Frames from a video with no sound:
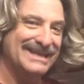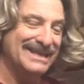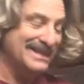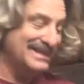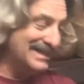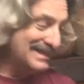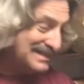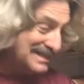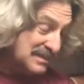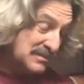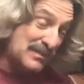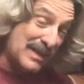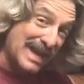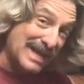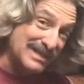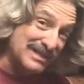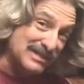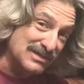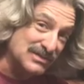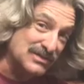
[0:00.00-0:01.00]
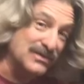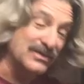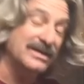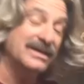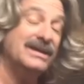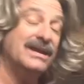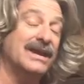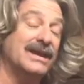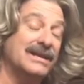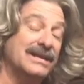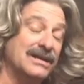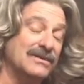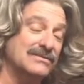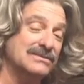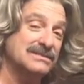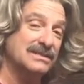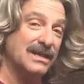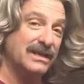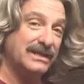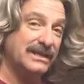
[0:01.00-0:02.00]
This is banyan tree, and I
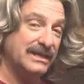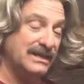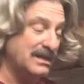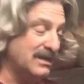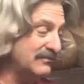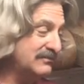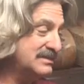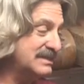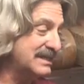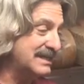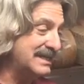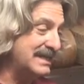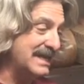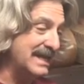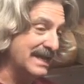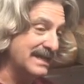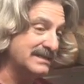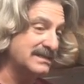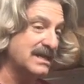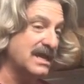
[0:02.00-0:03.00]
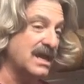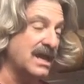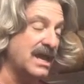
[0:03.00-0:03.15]
was lucky enough to get